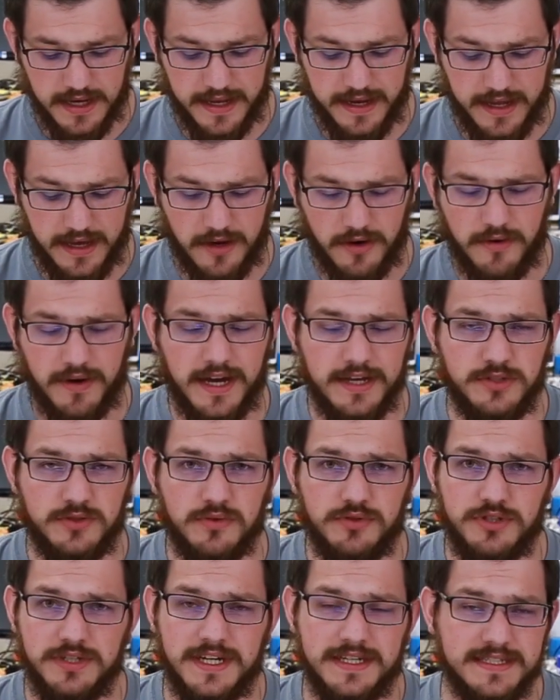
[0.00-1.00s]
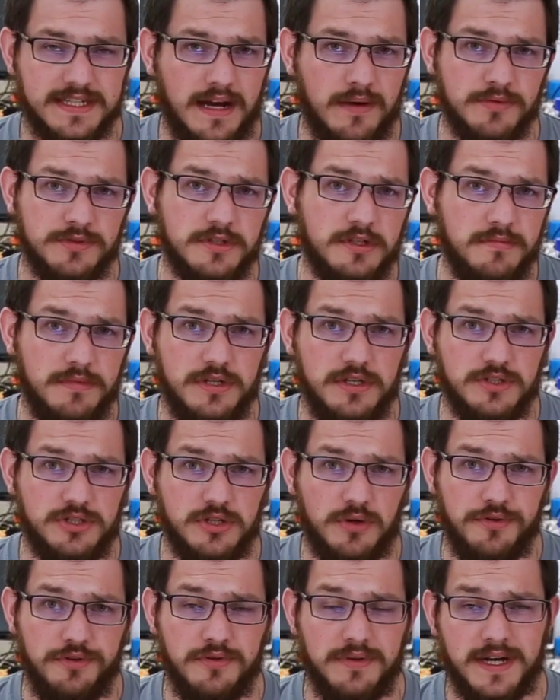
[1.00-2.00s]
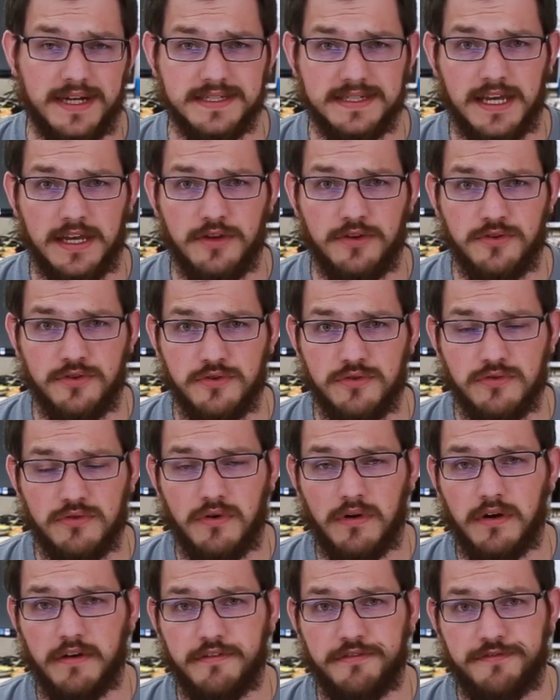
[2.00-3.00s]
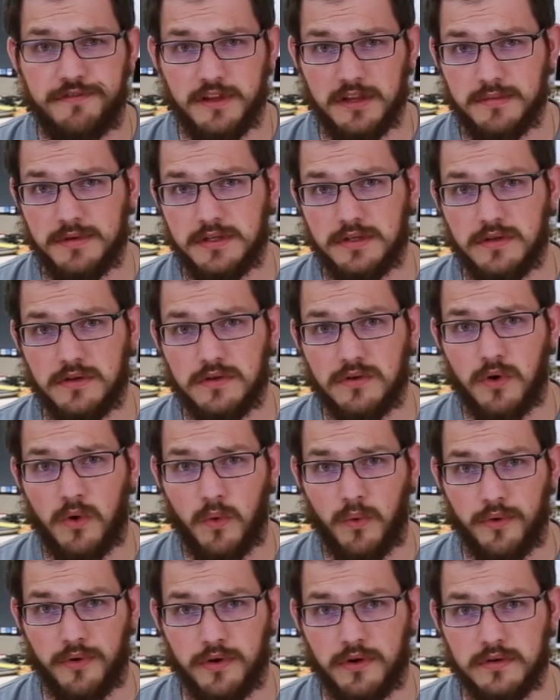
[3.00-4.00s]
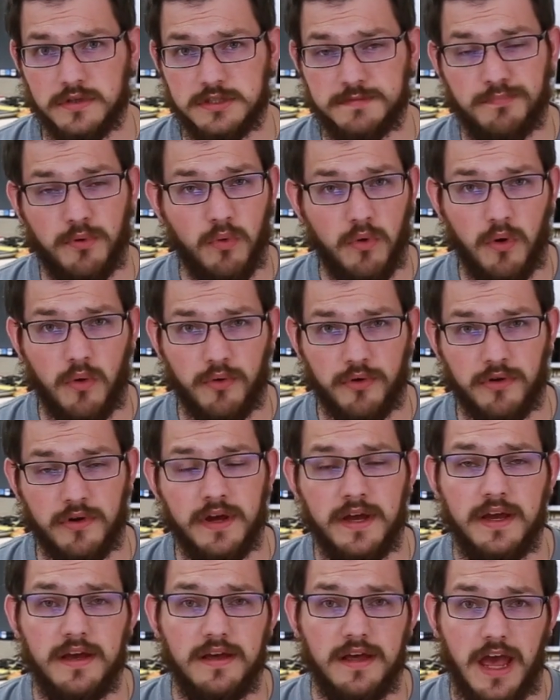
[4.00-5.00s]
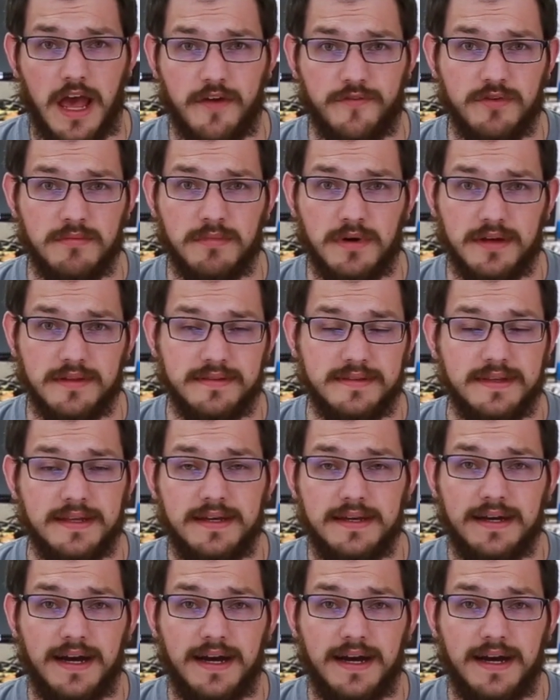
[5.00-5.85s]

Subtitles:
Now, I told you guys I was going to be showing you guys a new filament holder, spool holder, every month.